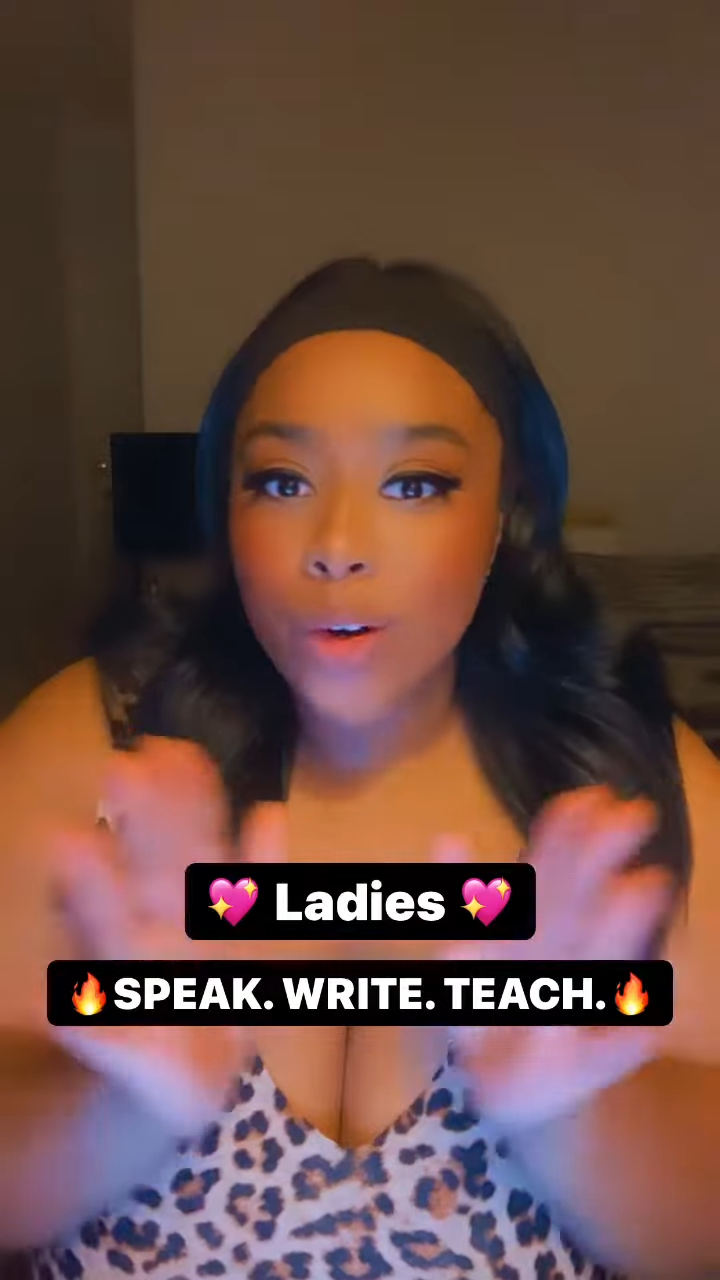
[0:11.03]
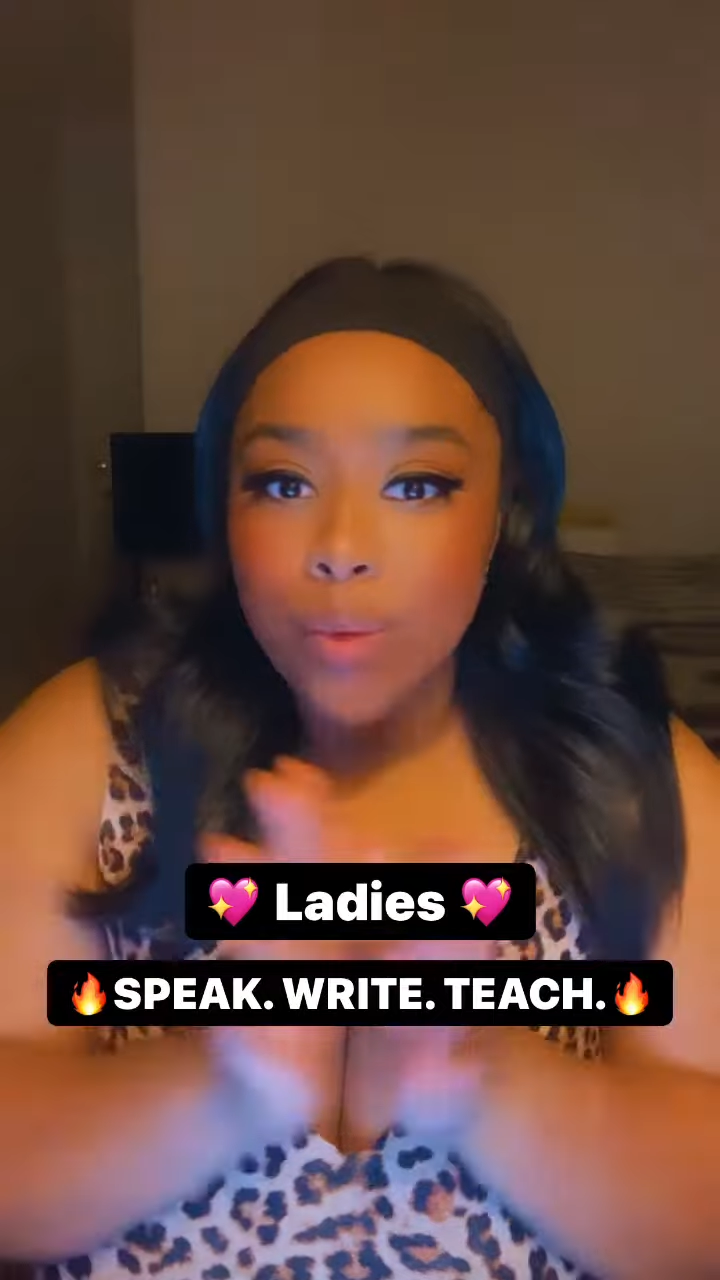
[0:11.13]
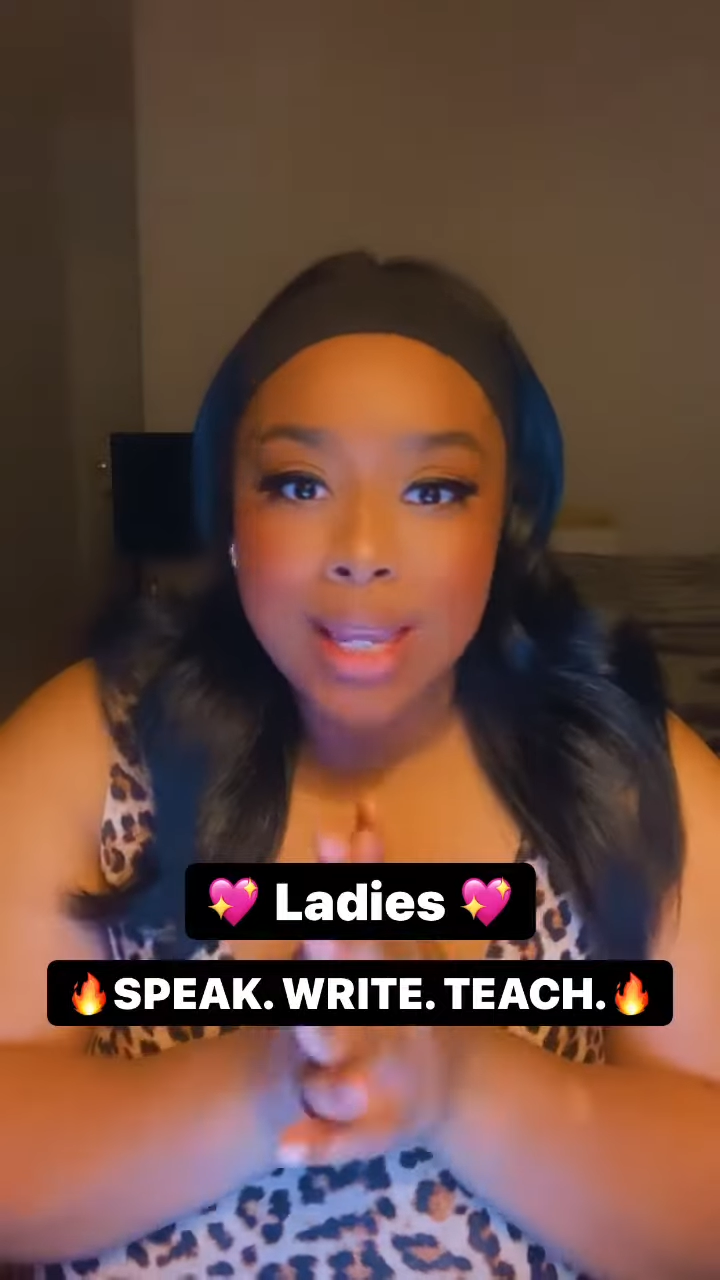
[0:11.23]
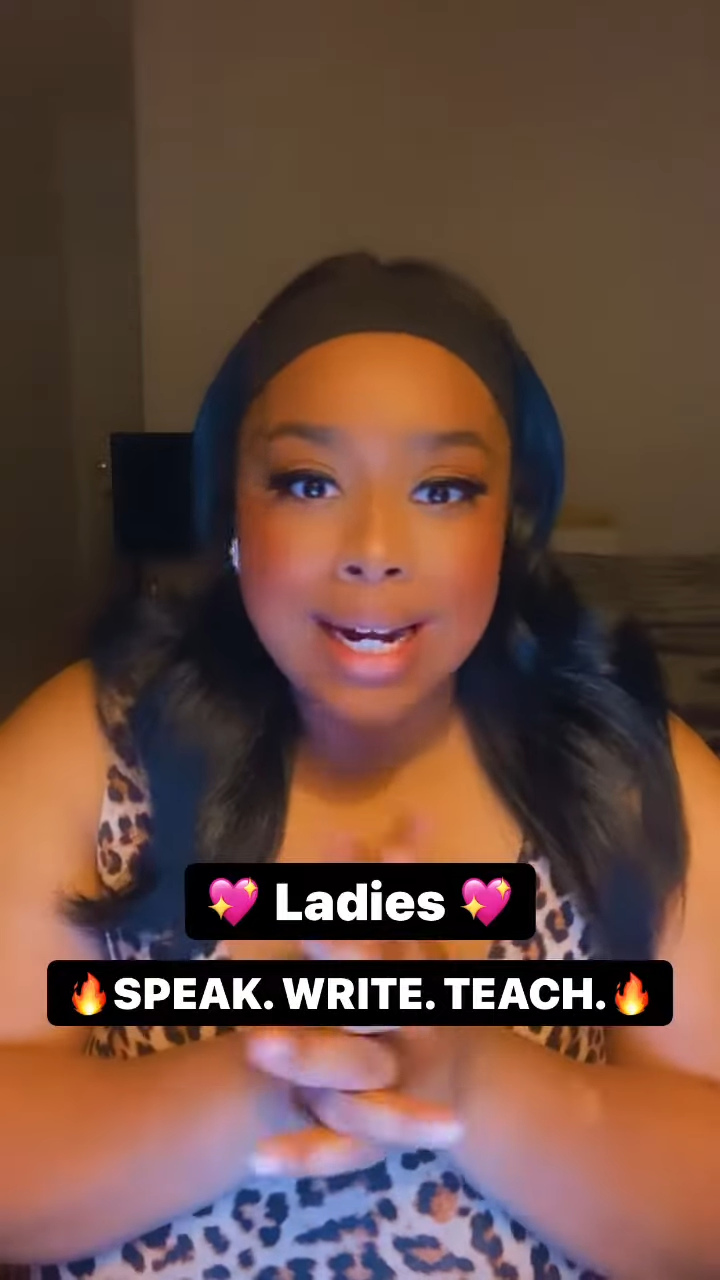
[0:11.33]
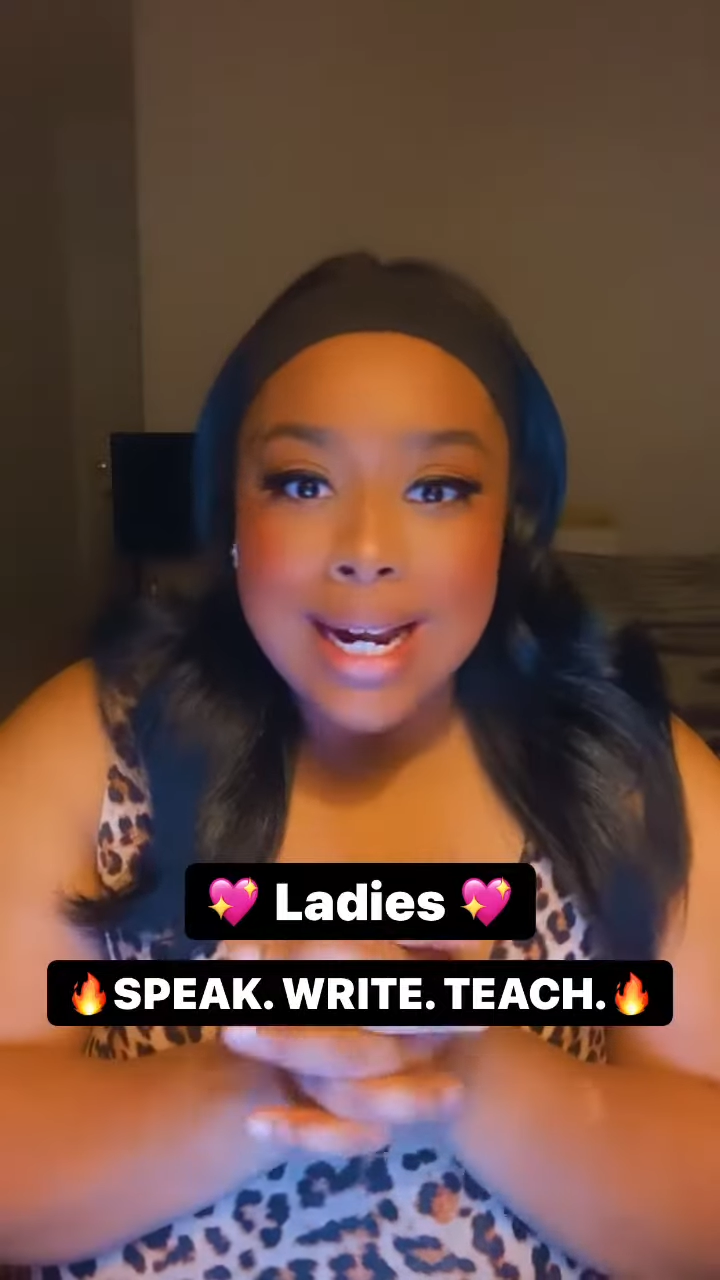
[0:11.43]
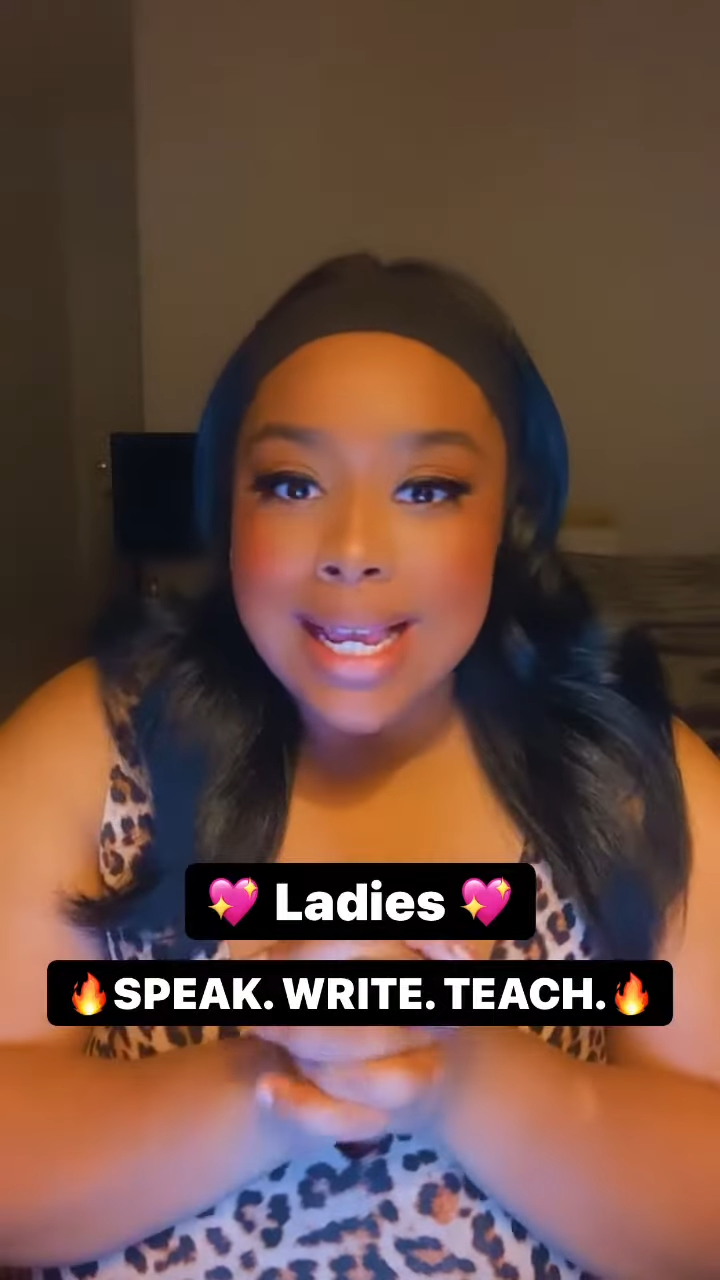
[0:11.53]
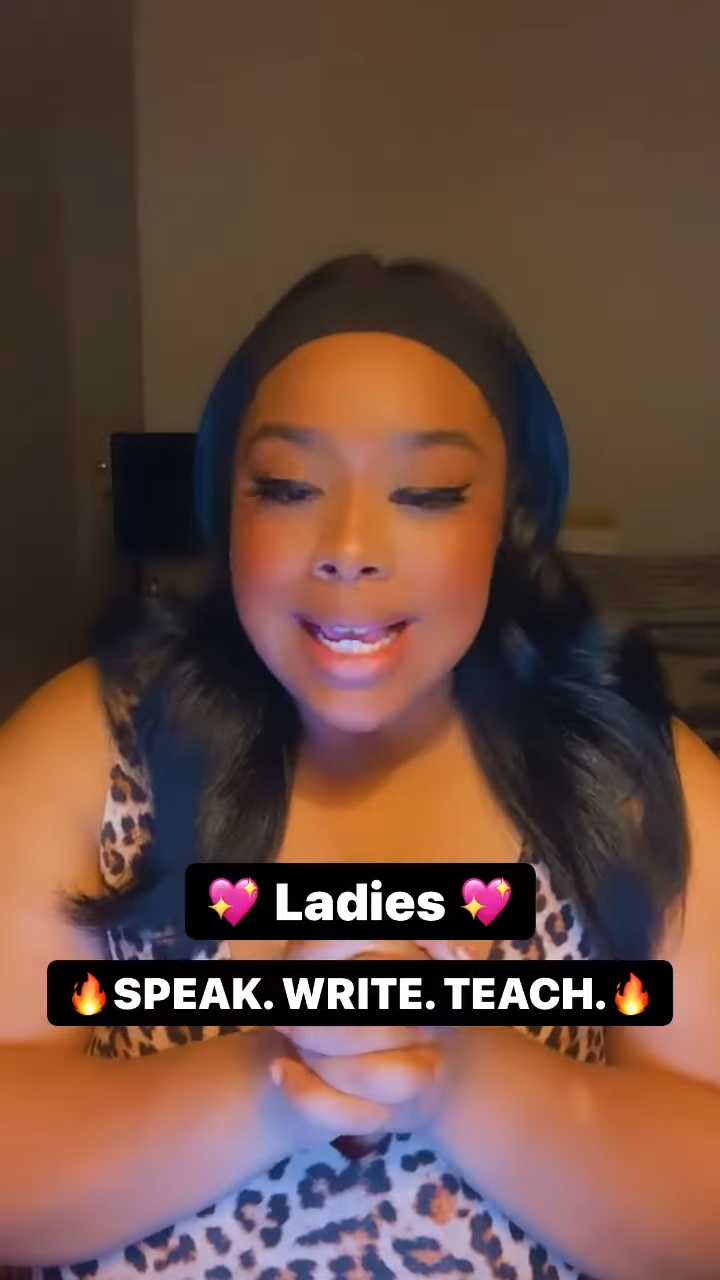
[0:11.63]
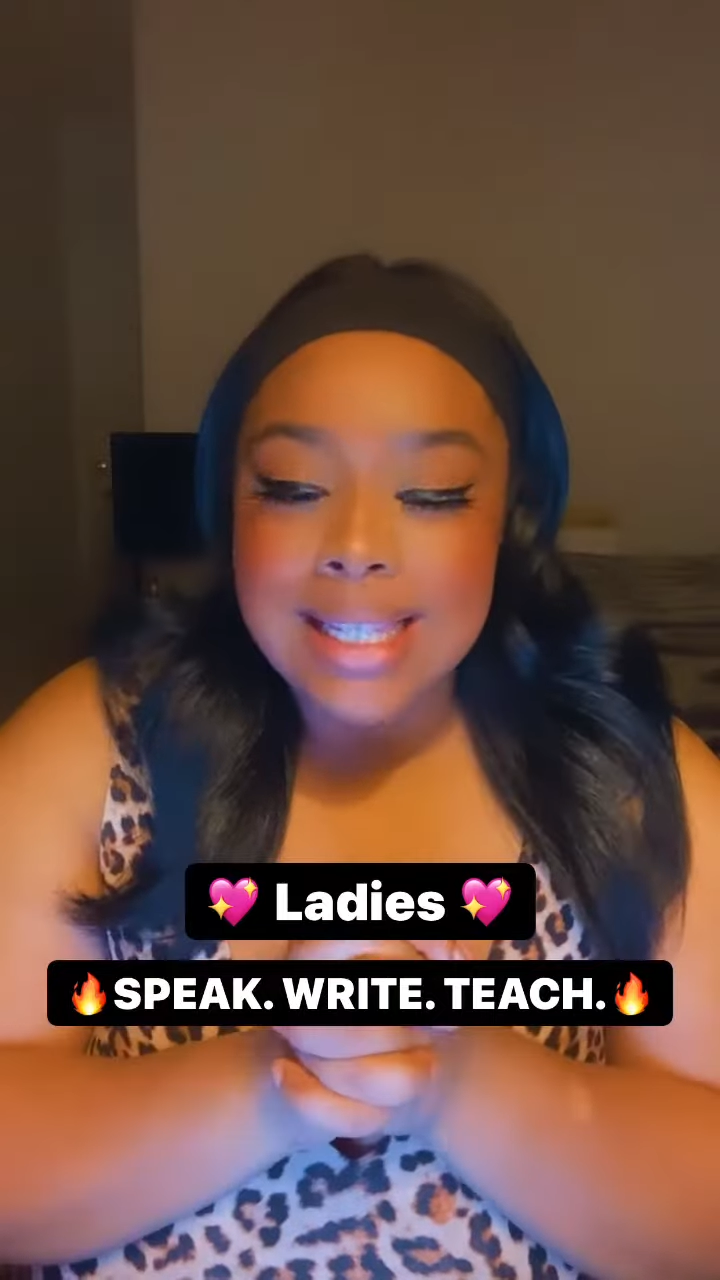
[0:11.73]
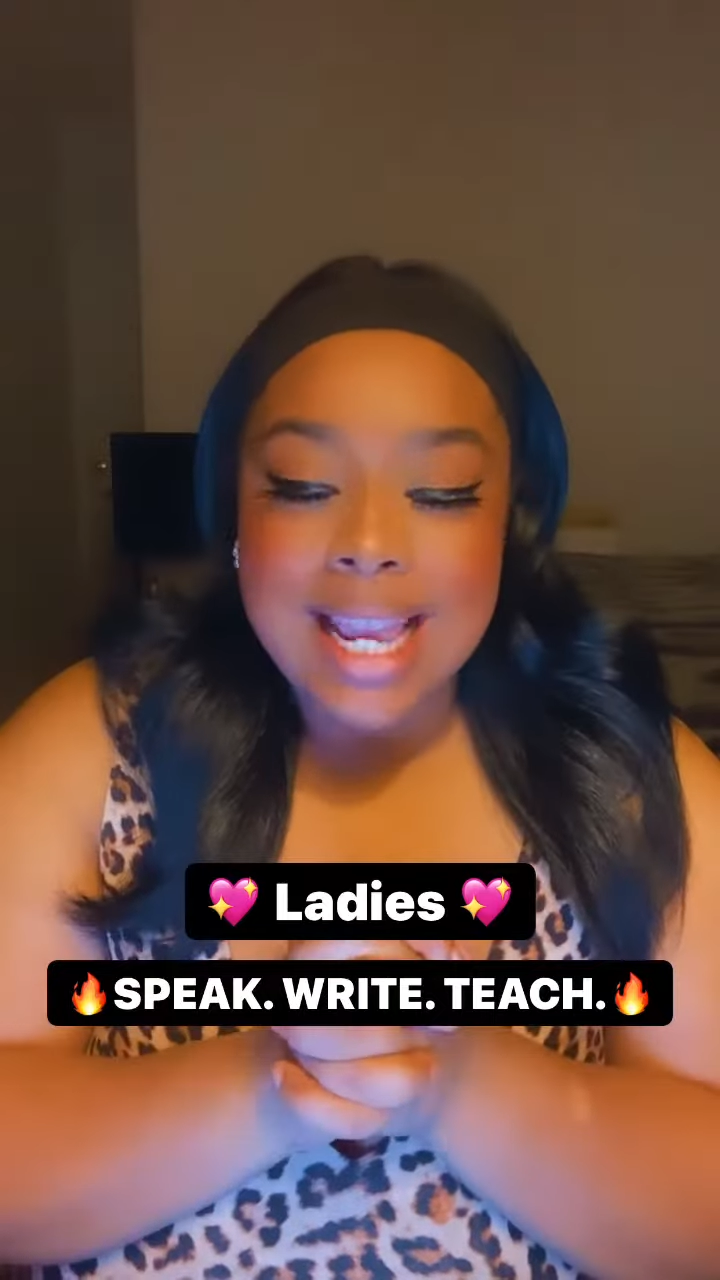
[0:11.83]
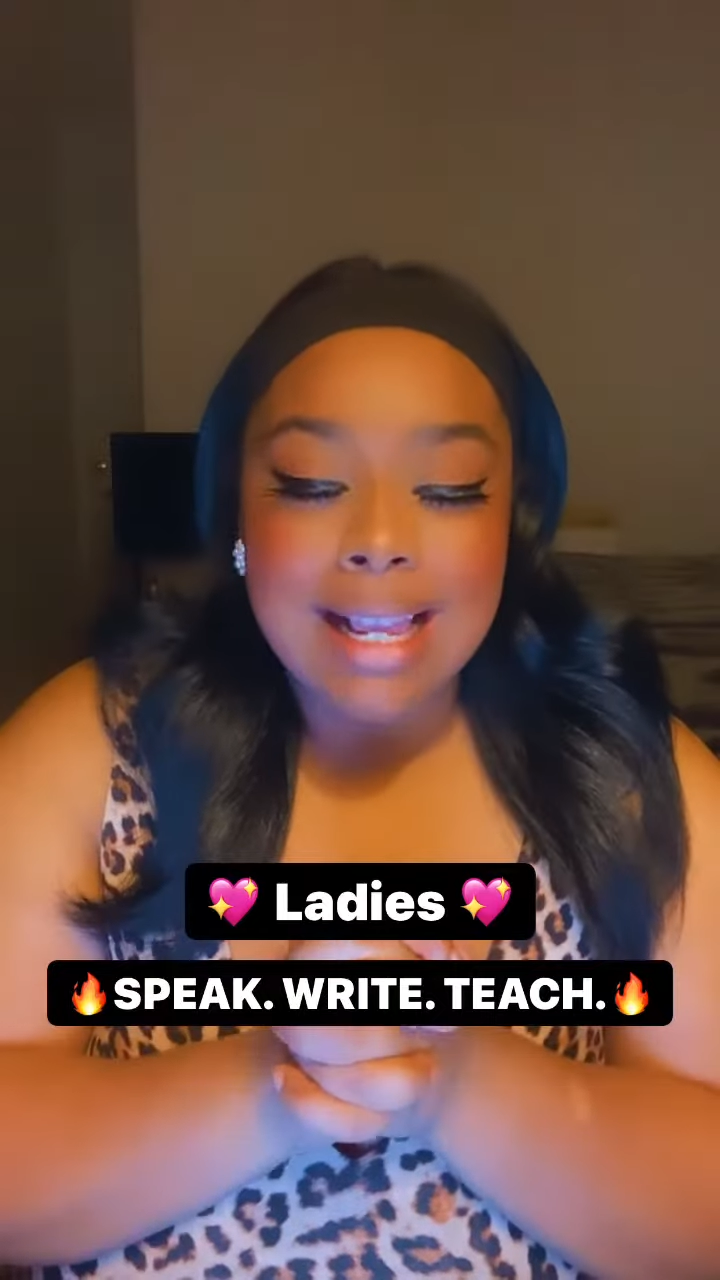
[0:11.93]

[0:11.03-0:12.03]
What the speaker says: arena it is,